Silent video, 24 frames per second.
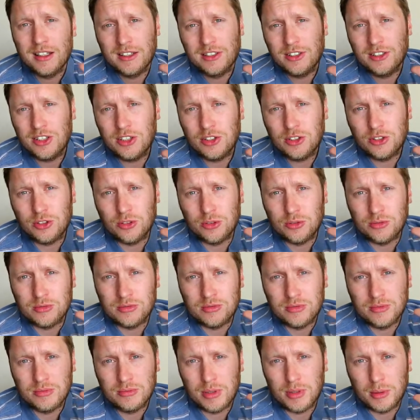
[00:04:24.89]
See you
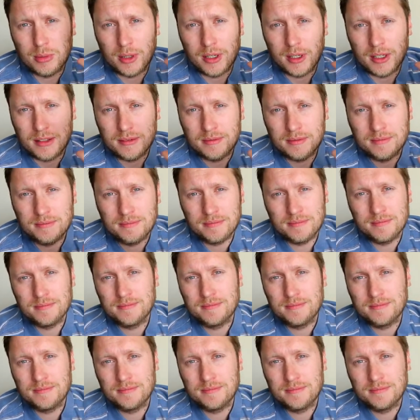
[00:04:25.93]
soon. Bye-bye.